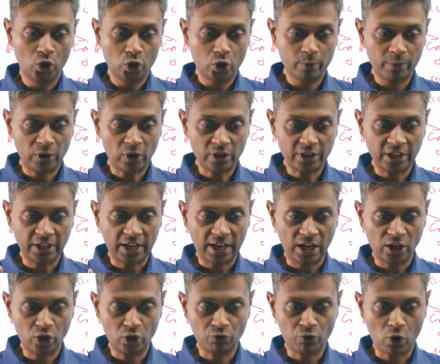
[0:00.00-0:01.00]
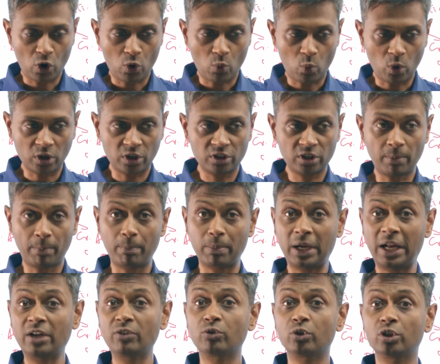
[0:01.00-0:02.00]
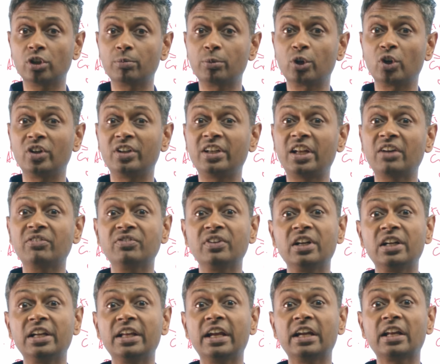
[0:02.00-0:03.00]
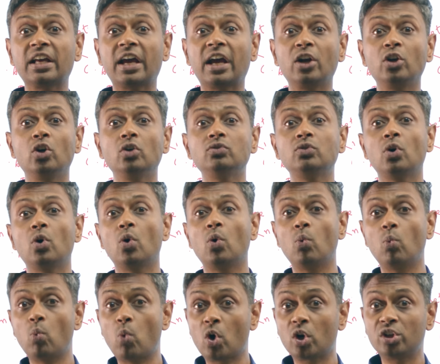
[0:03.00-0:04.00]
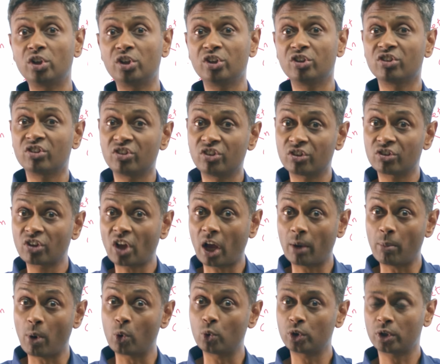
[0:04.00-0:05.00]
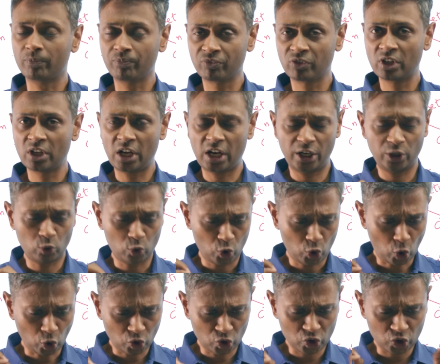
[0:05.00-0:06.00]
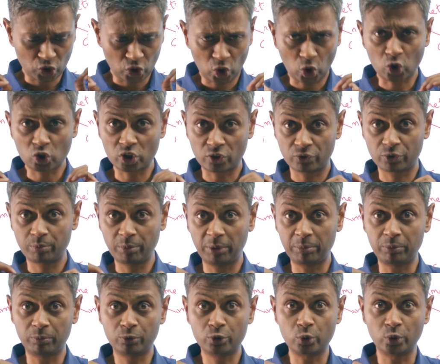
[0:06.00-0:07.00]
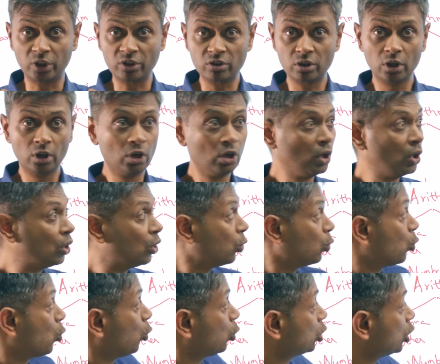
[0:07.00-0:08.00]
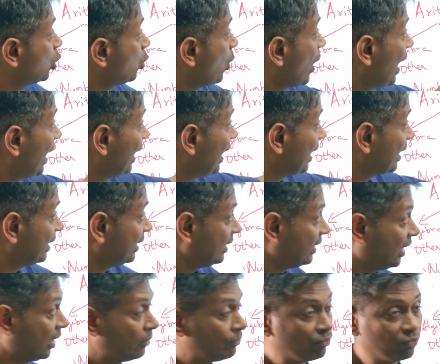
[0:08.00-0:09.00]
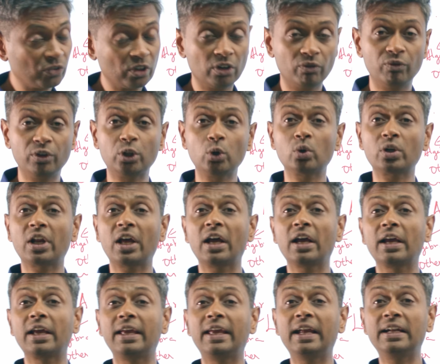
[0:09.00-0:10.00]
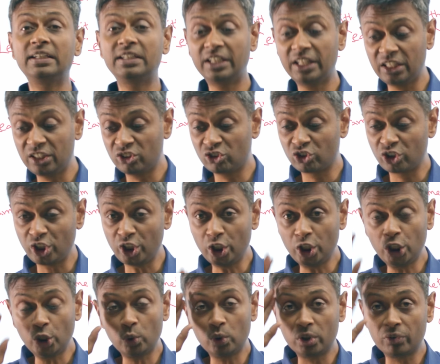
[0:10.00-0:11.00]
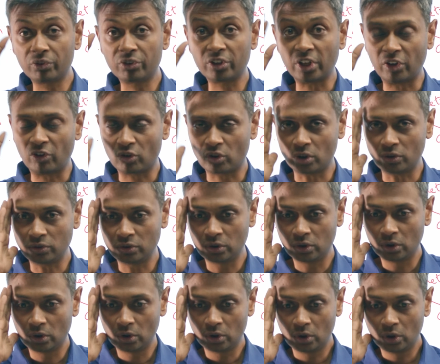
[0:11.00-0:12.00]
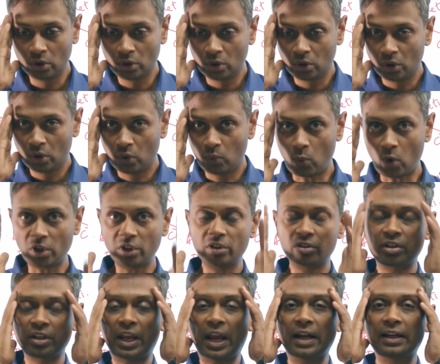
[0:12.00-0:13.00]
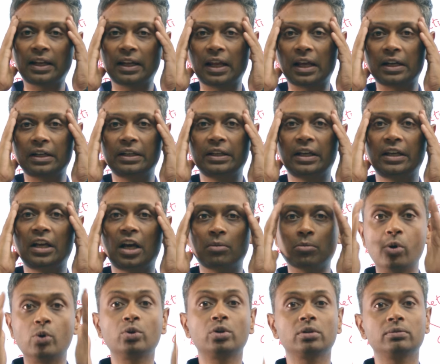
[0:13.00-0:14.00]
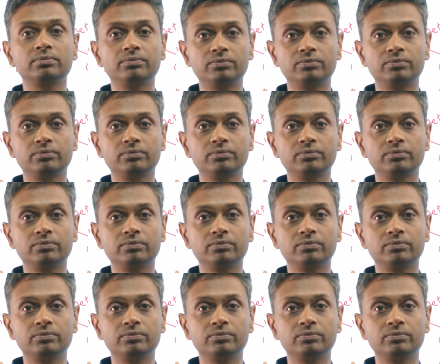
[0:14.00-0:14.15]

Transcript: you may not get a hang of what is the plan for this, but you'll definitely get a hang of what is this about. I know lots and lots of students go through LRDI without getting this intuitive sense of what is CAT LRDI about